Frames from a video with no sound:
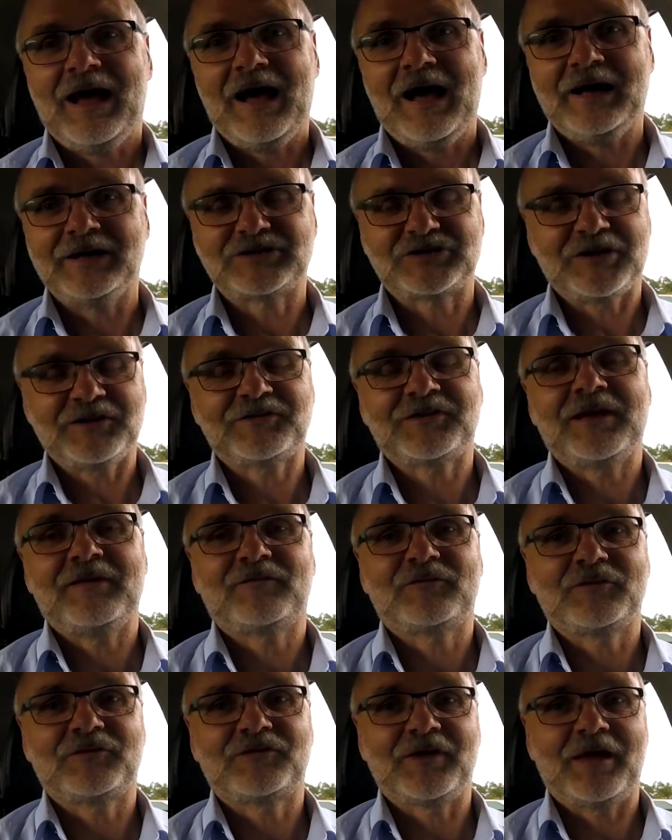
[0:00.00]
I just
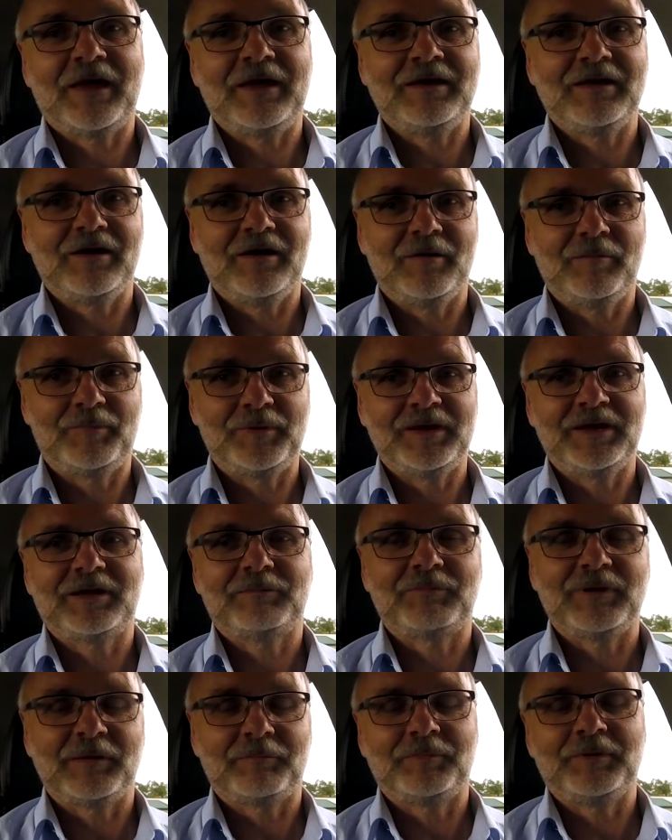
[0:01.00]
have to say a big
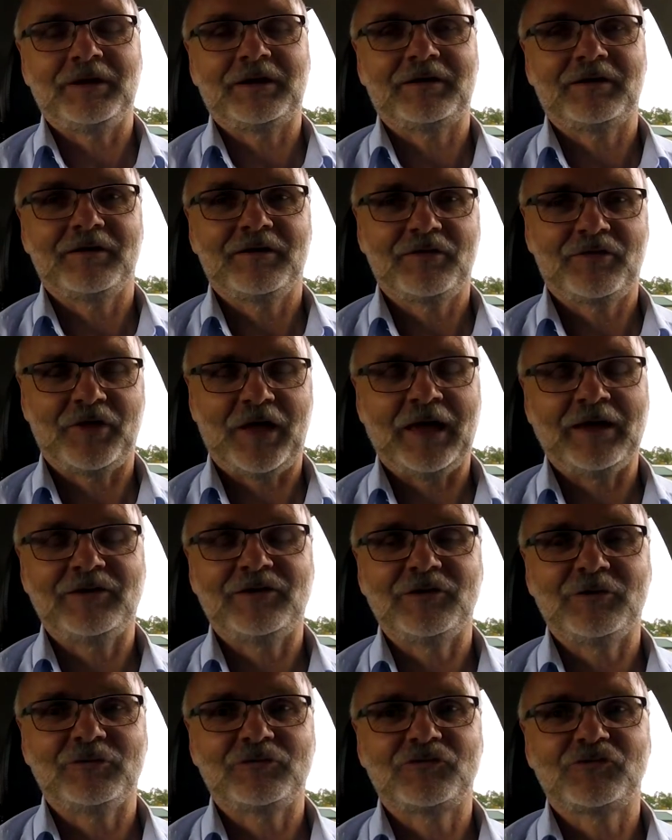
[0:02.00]

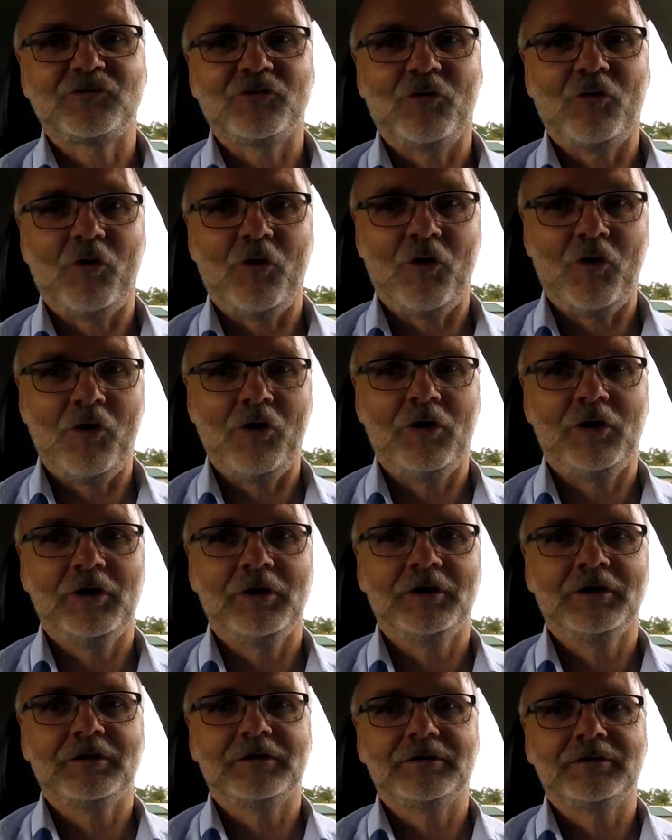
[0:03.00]
thank you to
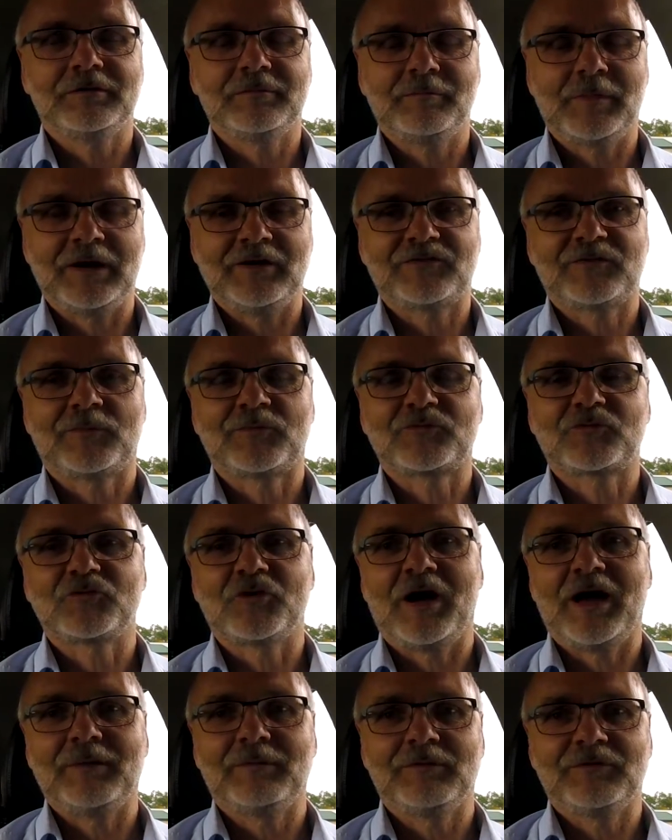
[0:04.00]
all my
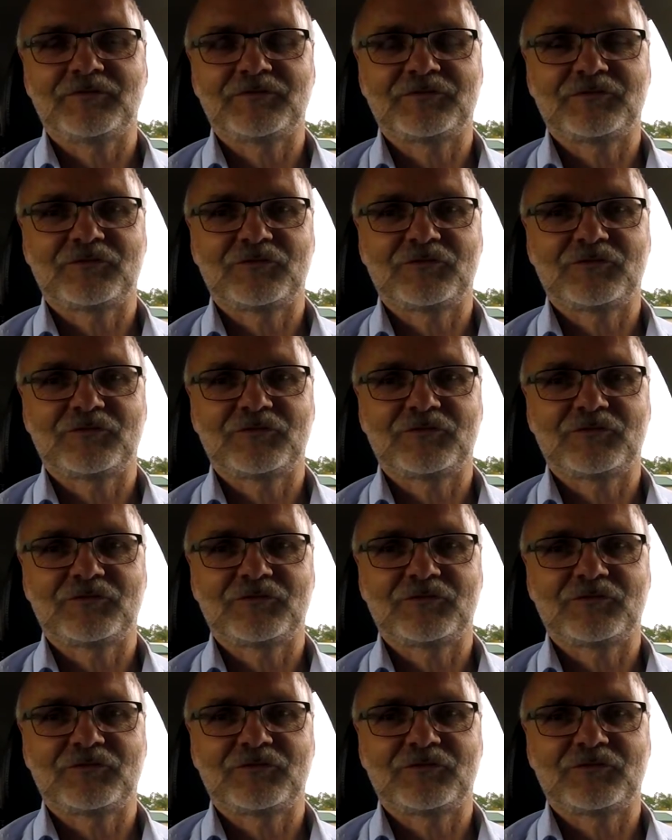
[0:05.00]
subscribers,